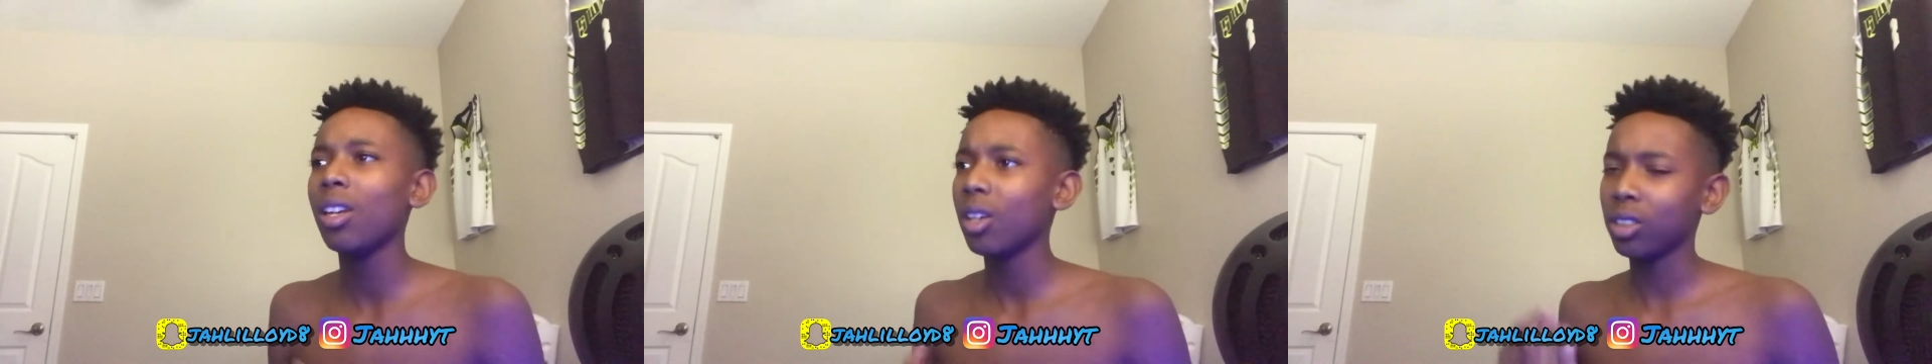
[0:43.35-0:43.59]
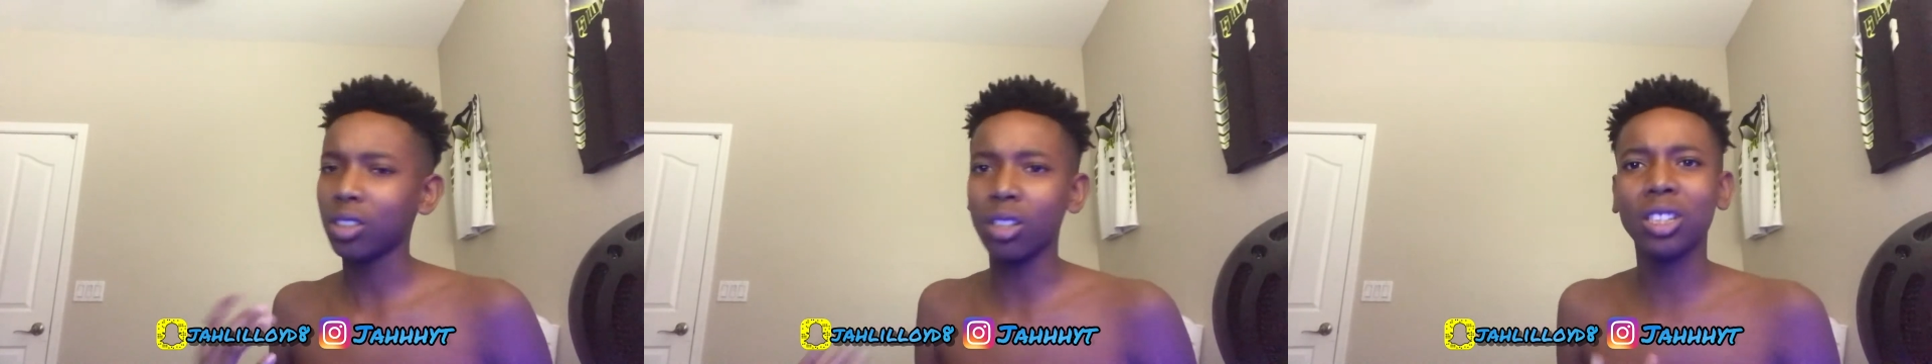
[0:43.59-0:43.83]

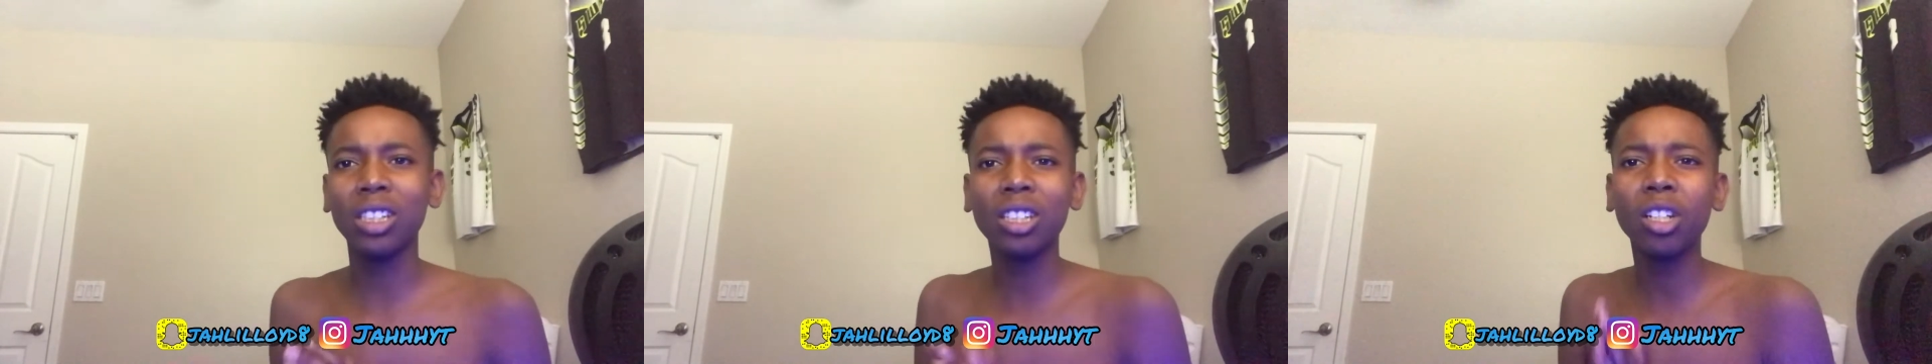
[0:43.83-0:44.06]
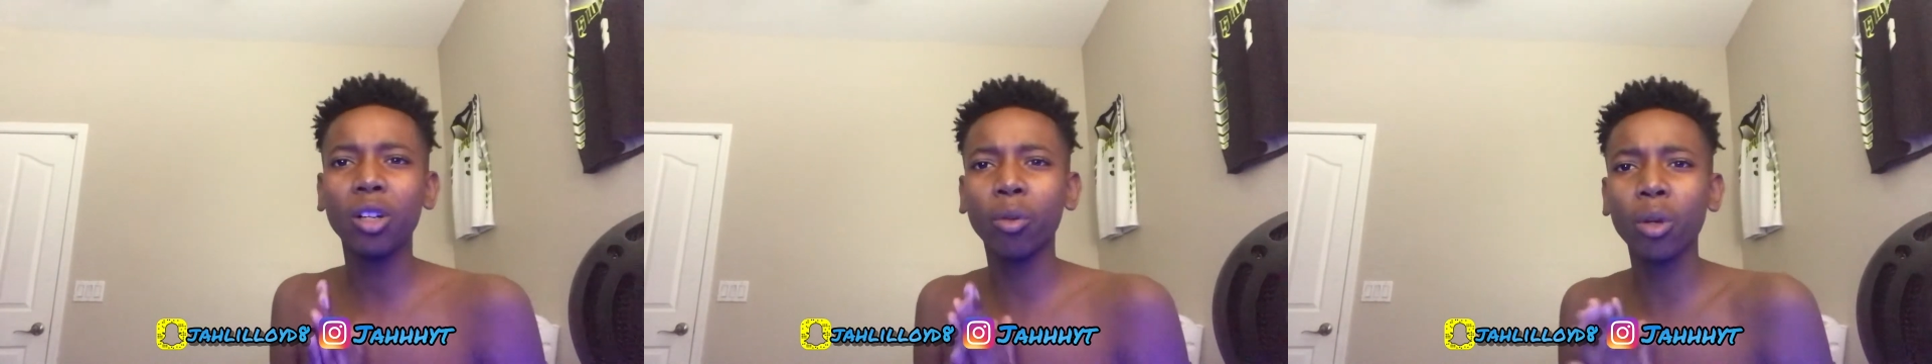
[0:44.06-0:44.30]
So she's in
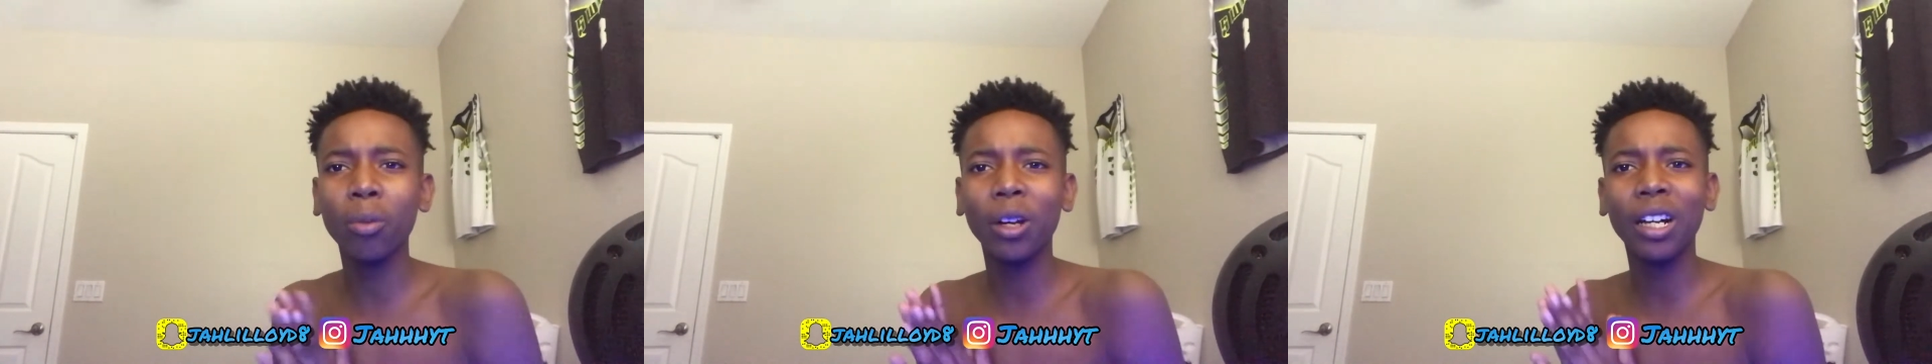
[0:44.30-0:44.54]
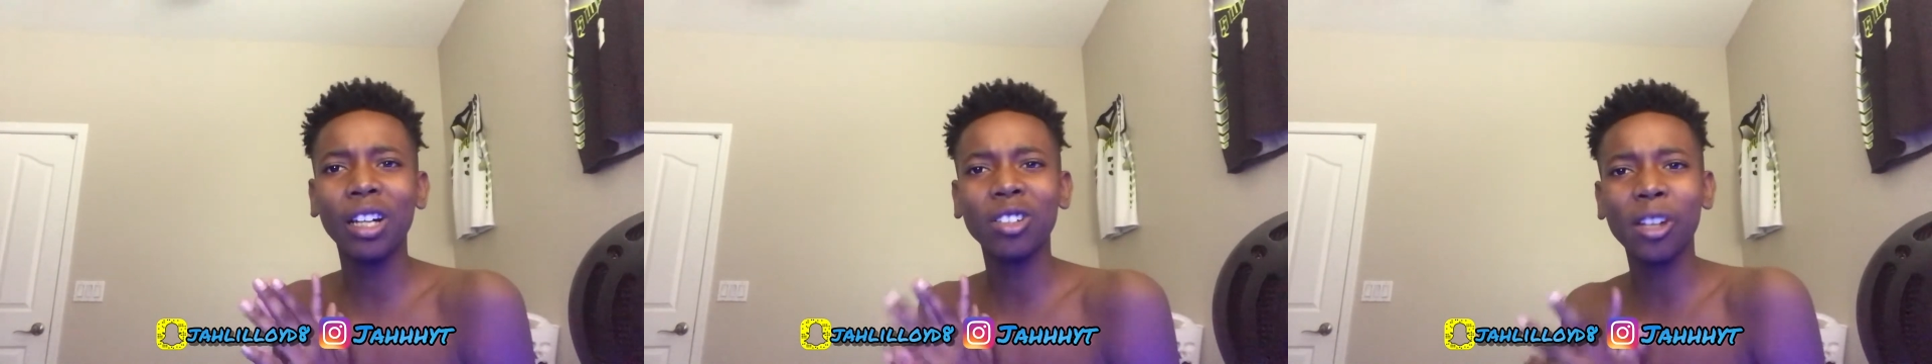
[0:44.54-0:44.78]
her room right
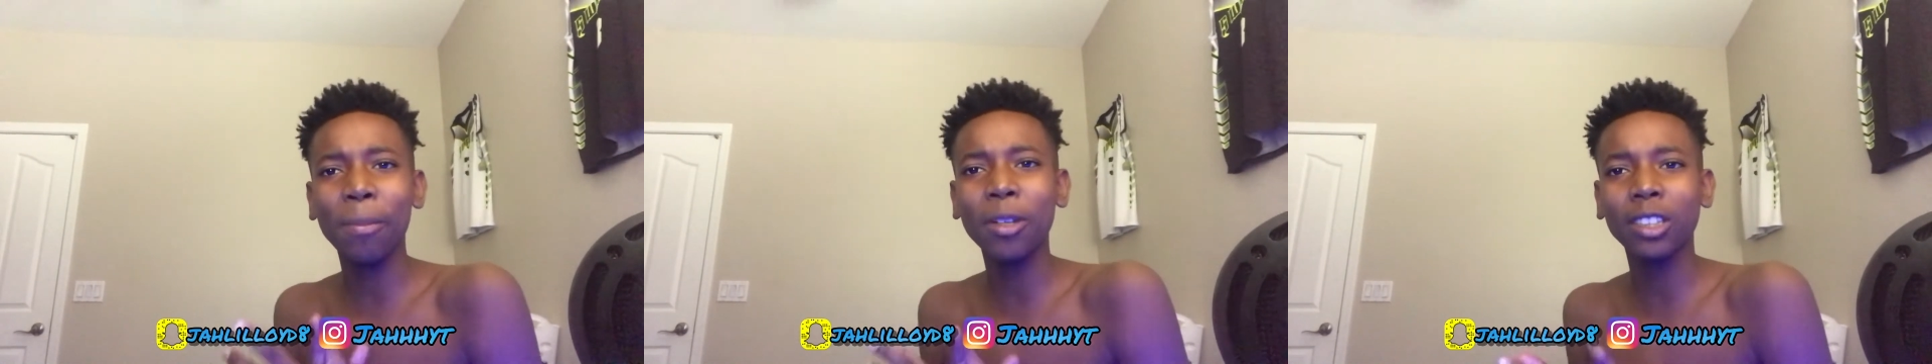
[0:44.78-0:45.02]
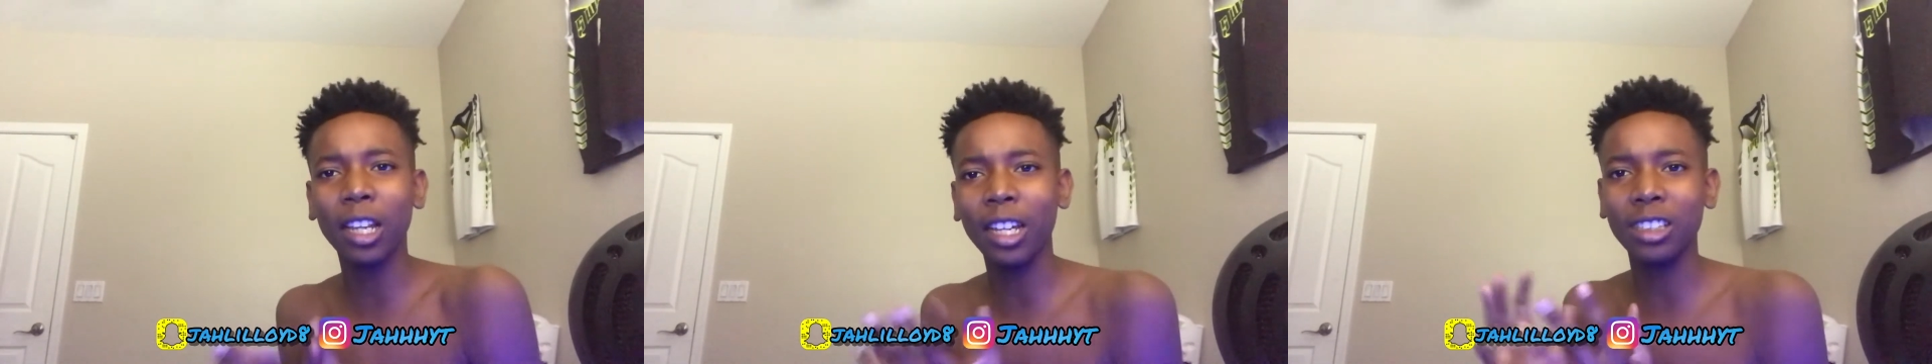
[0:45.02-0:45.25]
now, so I'm gonna
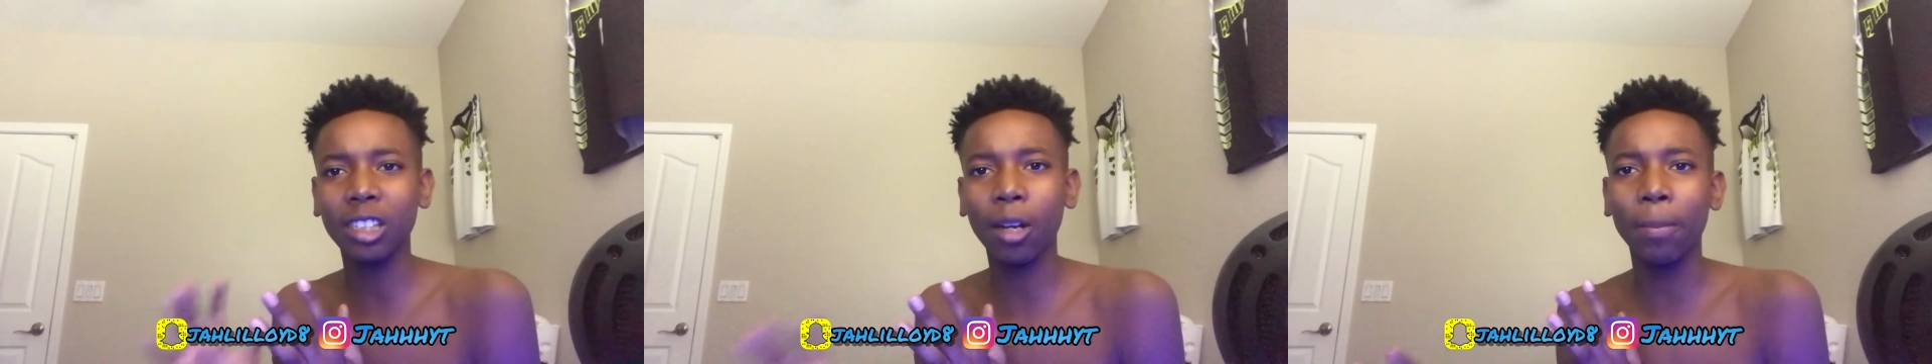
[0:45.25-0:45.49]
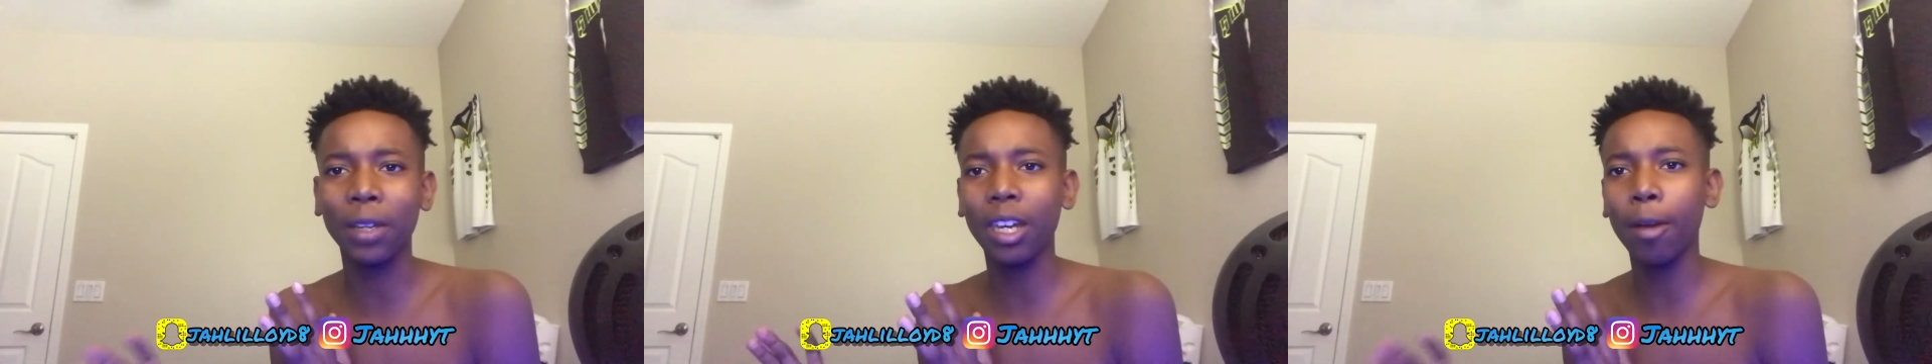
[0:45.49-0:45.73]
like set up
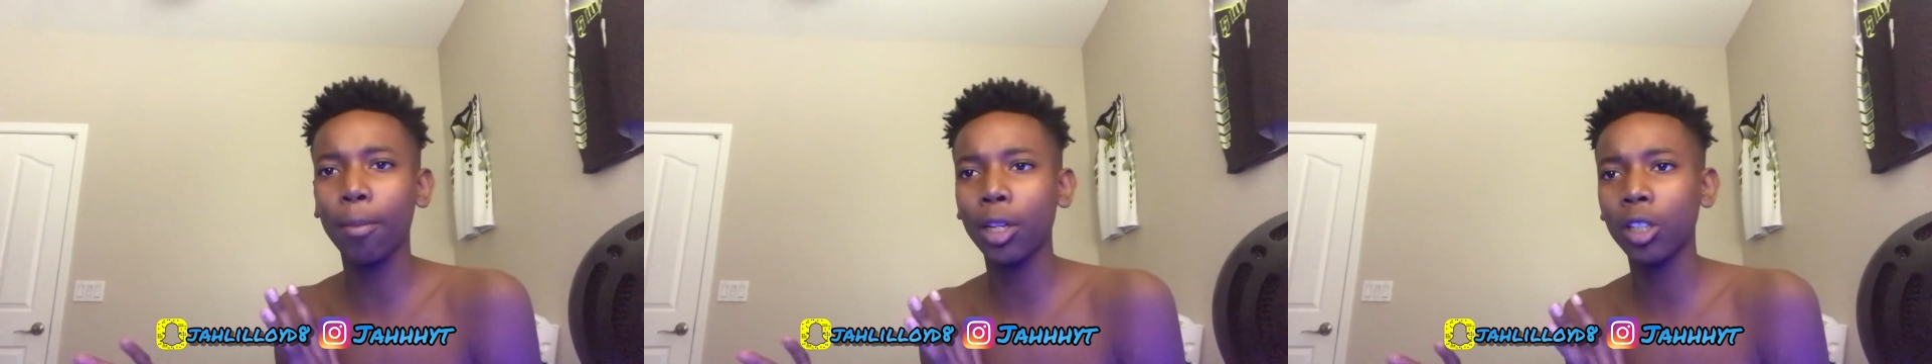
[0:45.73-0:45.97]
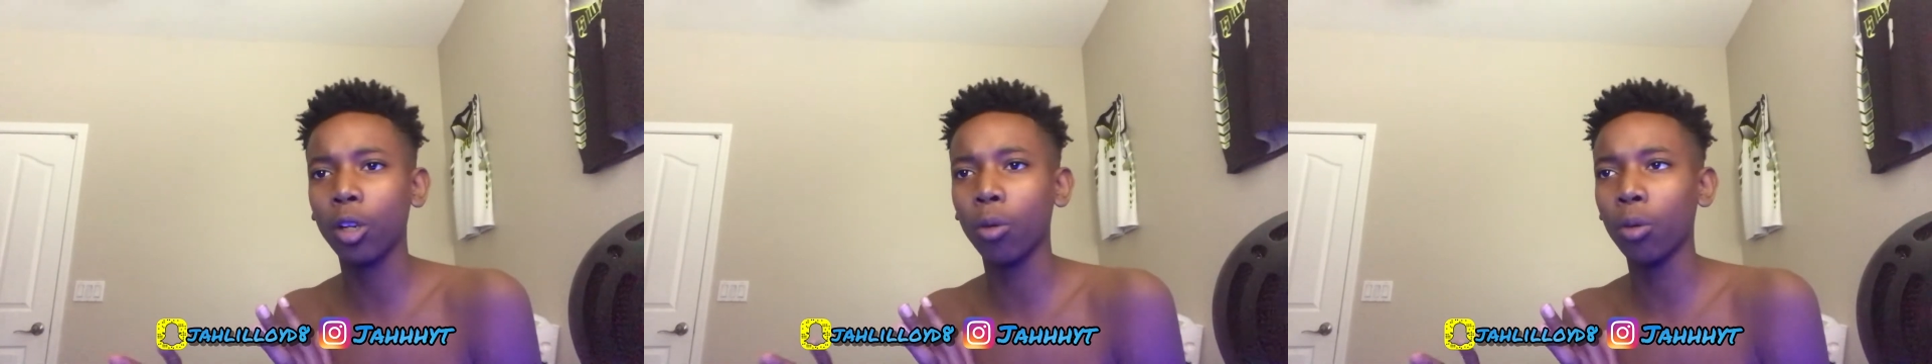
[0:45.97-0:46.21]
a camera
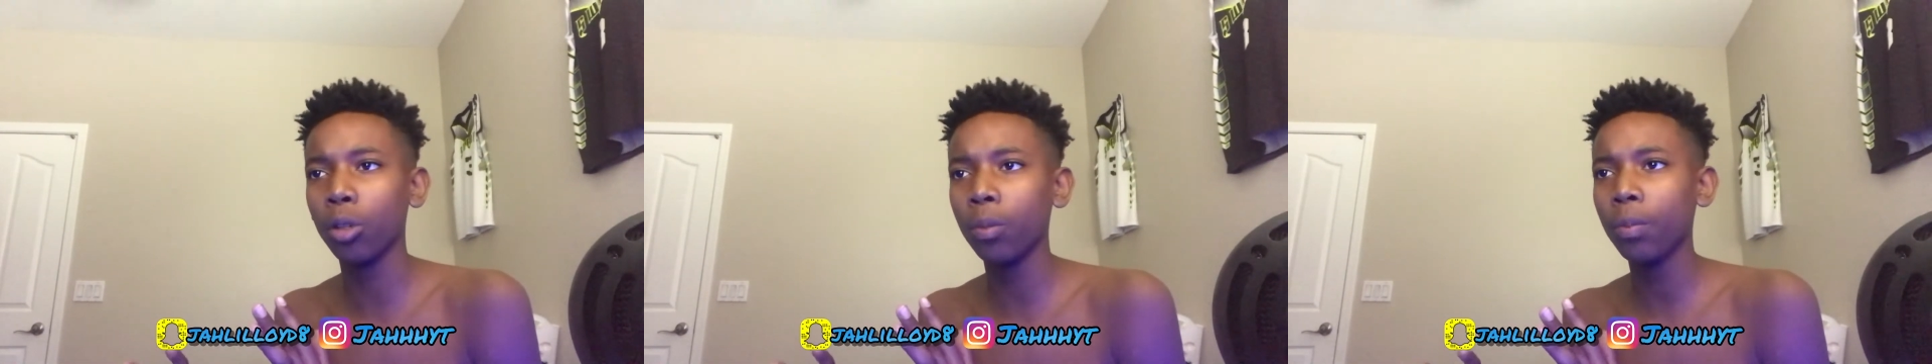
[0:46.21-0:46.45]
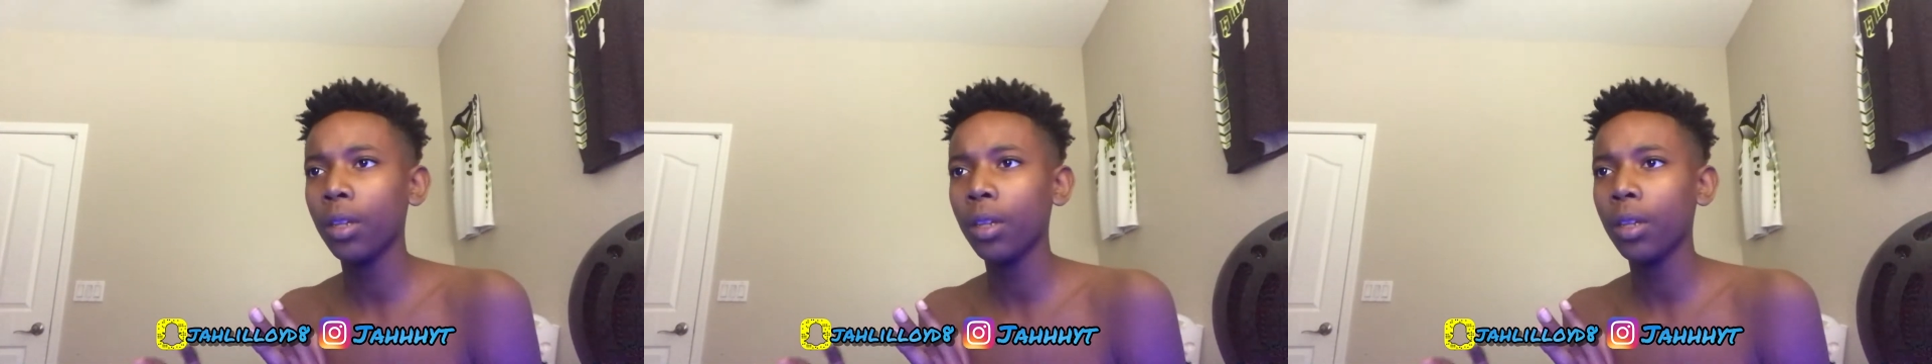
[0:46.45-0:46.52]
in her room.